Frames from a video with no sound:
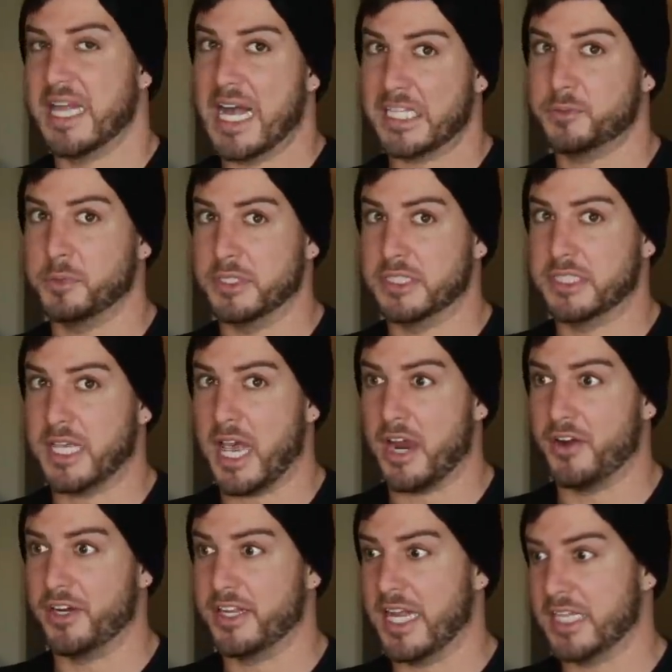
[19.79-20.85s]
That's what's
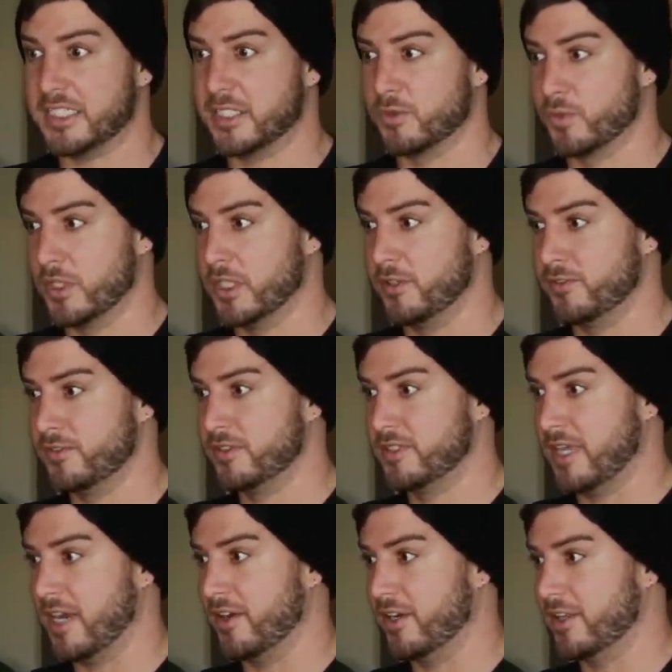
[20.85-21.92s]
scary. That's the real
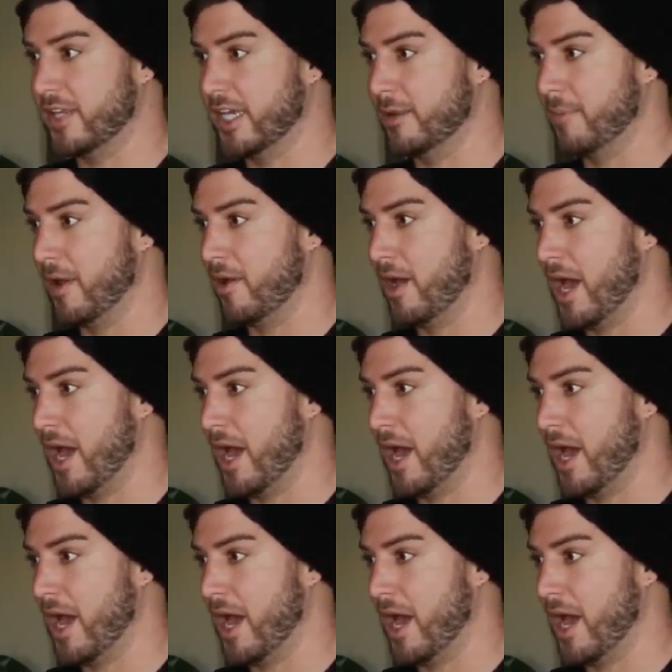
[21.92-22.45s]
scary thing about